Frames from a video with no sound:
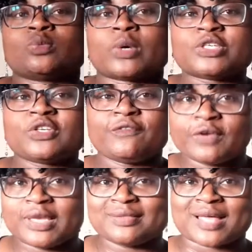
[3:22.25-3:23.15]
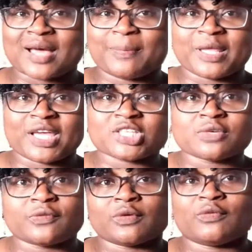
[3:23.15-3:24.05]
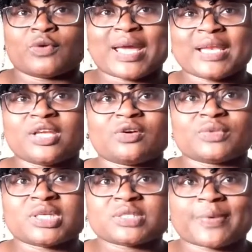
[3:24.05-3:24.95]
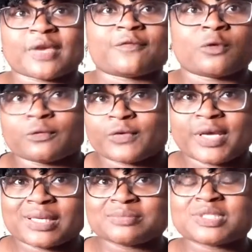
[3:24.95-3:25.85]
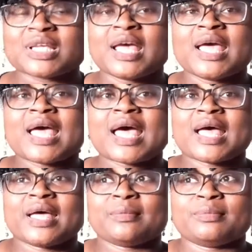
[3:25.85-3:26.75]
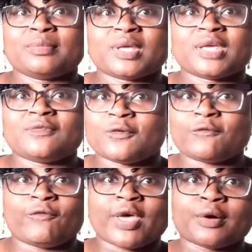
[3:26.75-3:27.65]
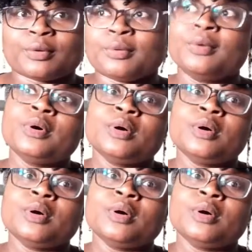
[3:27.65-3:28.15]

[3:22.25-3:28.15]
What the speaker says: once you fill in the application form for any of these Big Four firms, if you fail